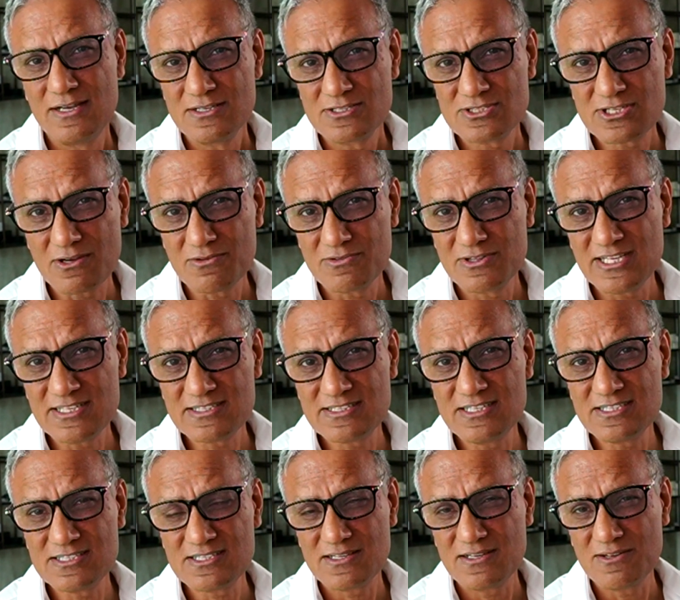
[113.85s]
So, this
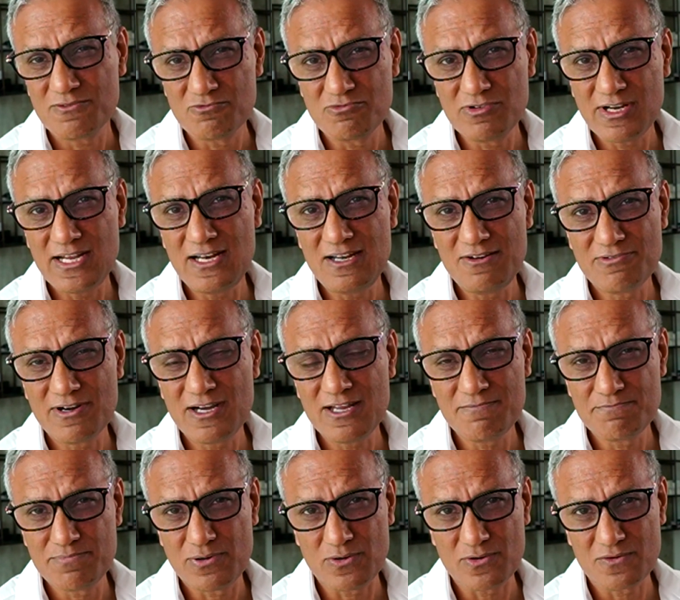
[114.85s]
is really, really
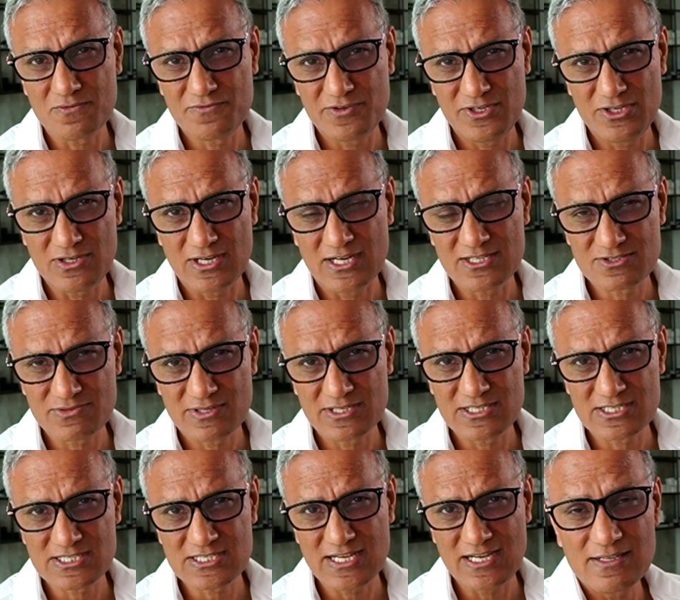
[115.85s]
important for you guys to
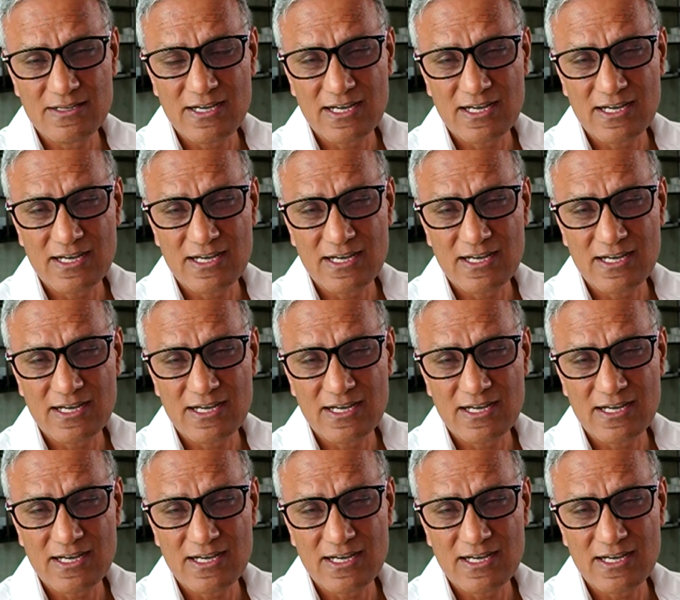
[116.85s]
understand.